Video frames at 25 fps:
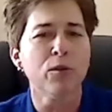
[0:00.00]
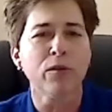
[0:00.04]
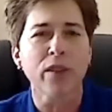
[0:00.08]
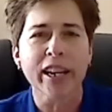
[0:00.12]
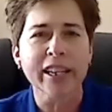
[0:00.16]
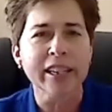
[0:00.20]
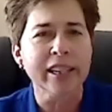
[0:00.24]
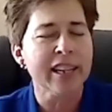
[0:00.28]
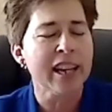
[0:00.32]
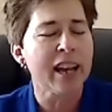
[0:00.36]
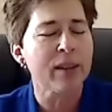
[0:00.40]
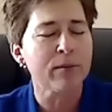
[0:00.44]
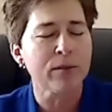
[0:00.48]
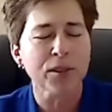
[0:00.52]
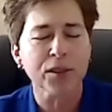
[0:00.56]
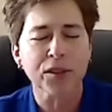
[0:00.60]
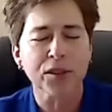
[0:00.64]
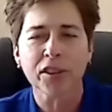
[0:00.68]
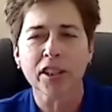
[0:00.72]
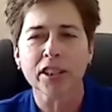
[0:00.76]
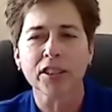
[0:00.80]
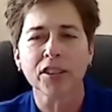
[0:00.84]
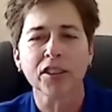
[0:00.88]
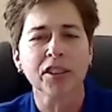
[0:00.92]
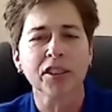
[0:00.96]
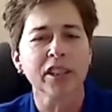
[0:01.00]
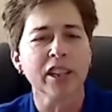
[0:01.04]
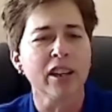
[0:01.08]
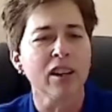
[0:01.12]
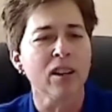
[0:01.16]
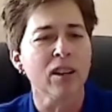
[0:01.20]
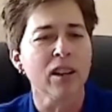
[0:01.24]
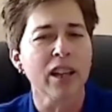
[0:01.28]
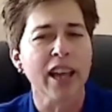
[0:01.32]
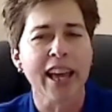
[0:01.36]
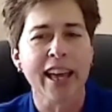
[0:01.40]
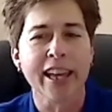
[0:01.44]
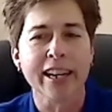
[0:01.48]
I never sit still,
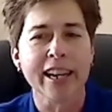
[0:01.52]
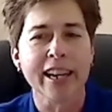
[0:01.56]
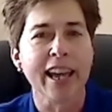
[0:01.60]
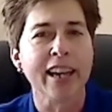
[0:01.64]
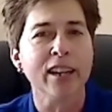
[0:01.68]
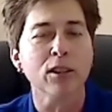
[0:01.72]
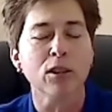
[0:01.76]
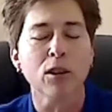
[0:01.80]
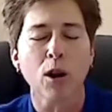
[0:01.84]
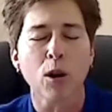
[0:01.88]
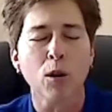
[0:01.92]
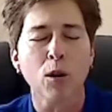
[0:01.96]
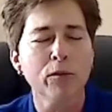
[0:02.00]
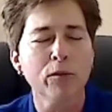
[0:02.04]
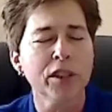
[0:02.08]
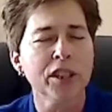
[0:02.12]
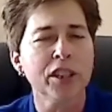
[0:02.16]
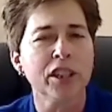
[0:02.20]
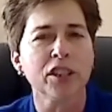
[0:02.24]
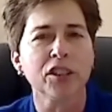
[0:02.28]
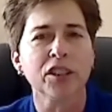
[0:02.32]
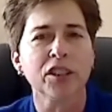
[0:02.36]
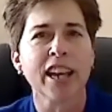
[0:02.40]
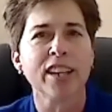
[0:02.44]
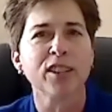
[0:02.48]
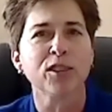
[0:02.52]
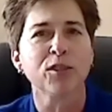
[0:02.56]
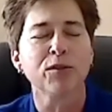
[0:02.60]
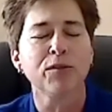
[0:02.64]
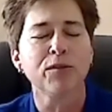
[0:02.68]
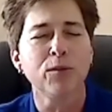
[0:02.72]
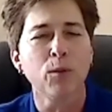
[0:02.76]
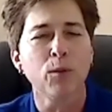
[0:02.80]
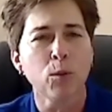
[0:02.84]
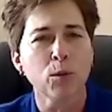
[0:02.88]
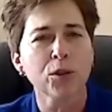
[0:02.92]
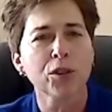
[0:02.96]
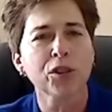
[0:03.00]
and COVID just has
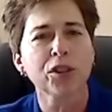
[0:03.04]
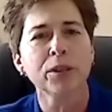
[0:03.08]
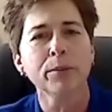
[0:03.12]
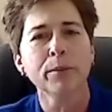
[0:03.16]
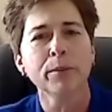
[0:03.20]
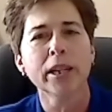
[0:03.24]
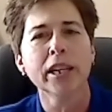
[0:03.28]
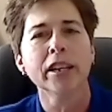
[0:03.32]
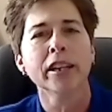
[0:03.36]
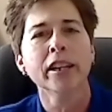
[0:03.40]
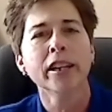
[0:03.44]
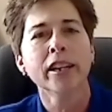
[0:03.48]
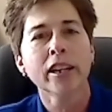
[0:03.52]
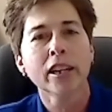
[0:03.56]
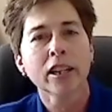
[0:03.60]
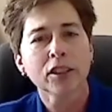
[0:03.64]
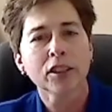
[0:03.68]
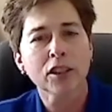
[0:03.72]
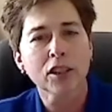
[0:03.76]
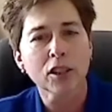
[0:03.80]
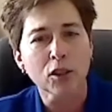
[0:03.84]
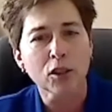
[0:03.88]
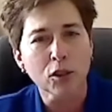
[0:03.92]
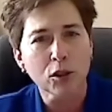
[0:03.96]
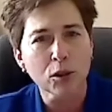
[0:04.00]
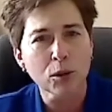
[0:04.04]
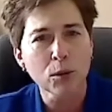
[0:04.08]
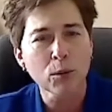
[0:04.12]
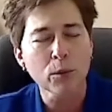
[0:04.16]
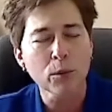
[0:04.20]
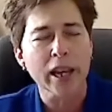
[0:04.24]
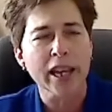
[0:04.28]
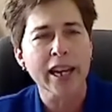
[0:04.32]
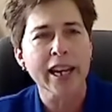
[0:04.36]
forced me to do it.